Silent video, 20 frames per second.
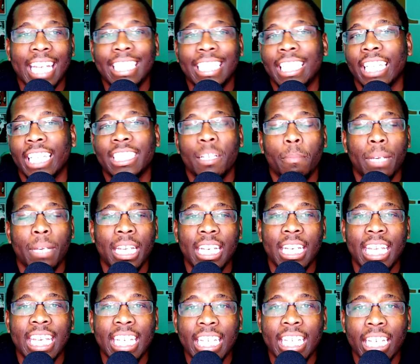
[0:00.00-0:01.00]
Doesn't mean
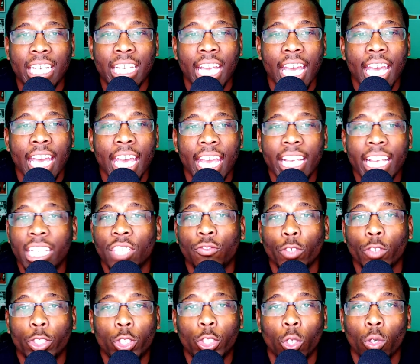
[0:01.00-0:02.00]
he is
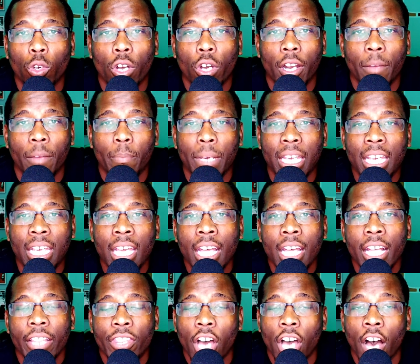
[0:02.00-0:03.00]
for sure going to be
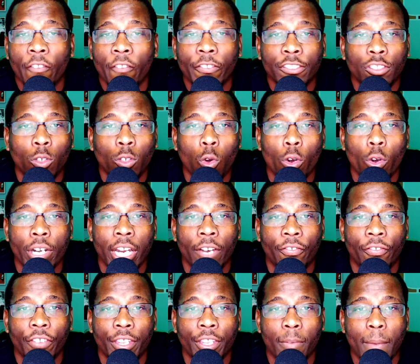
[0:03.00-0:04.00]
the offensive coordinator
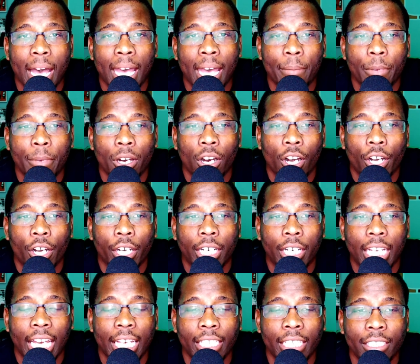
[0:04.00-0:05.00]
for the Miami
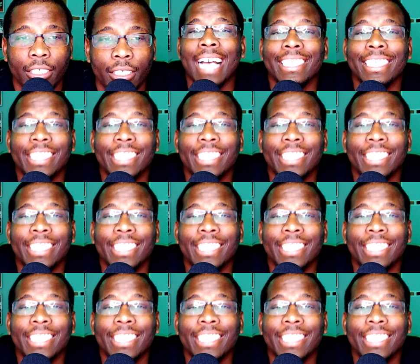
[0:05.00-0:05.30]
Hurricanes.